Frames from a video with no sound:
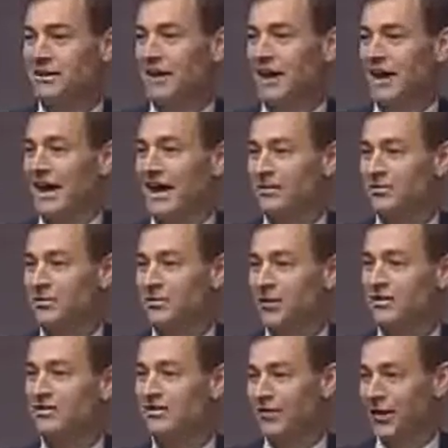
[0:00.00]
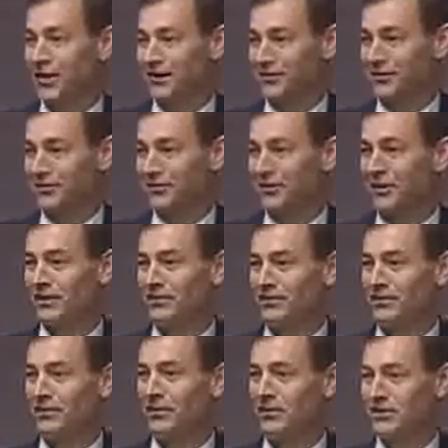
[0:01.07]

has risk factors has